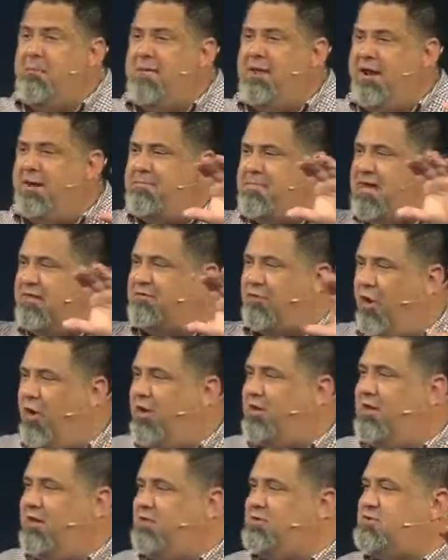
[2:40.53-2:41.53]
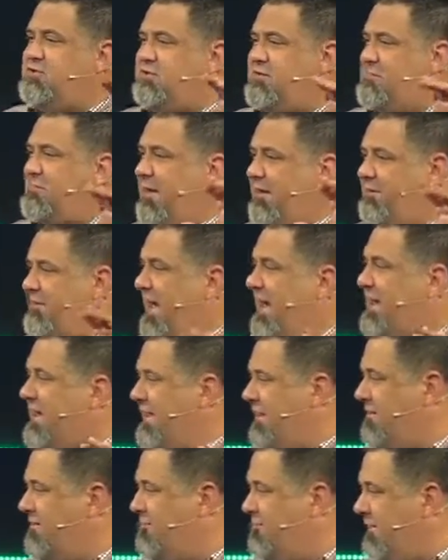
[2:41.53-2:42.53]
But I'm not talking just about that
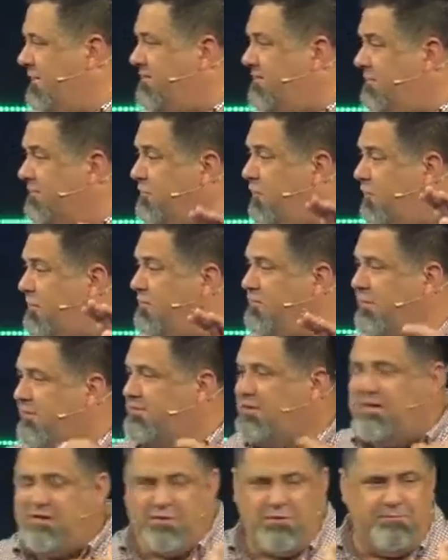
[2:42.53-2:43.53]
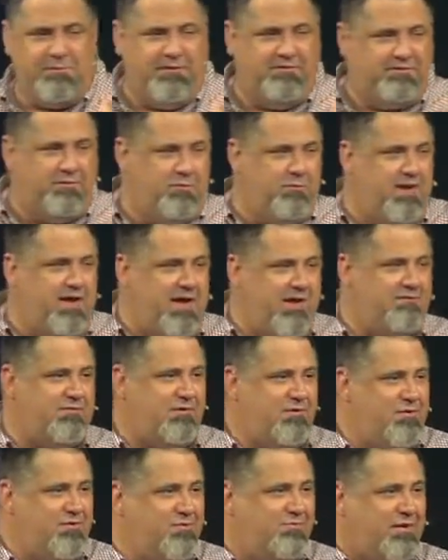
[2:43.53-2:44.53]
kind of peace. I'm talking about the inner peace that we have
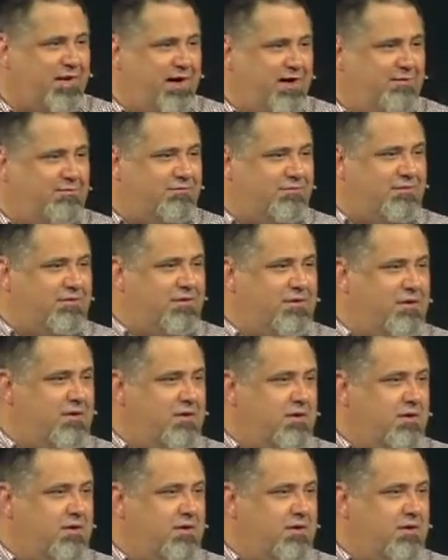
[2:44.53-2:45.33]
in our own lives.